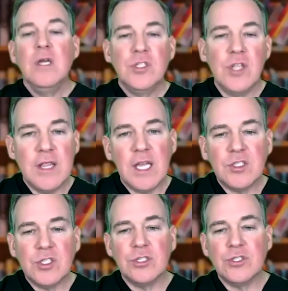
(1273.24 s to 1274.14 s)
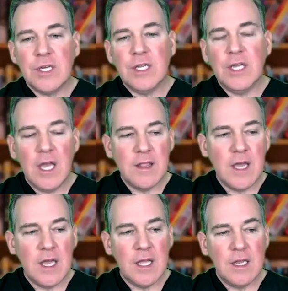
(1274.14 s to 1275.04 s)
so then they get surgery, and
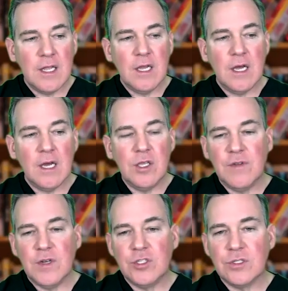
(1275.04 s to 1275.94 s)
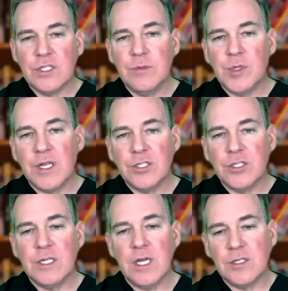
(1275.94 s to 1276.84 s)
then uh, you have initial
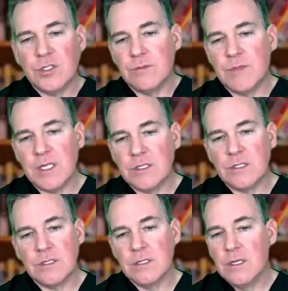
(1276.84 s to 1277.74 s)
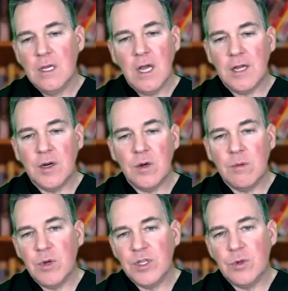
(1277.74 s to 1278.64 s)
stimulation. I assume that's I don't
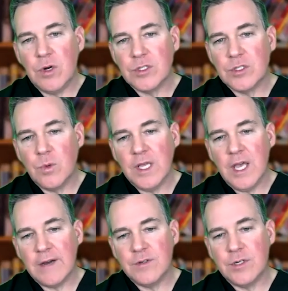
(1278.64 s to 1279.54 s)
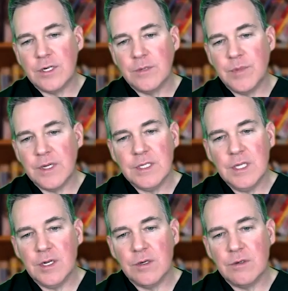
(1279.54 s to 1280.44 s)
know. We do ours a week after, but
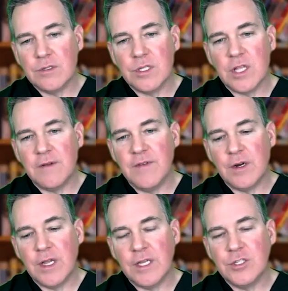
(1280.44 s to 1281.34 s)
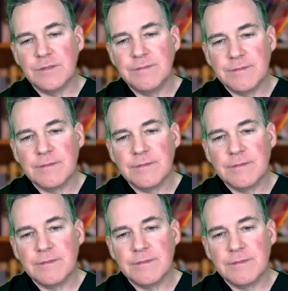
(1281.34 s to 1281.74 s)
you yeah. know, there's a lot of variation.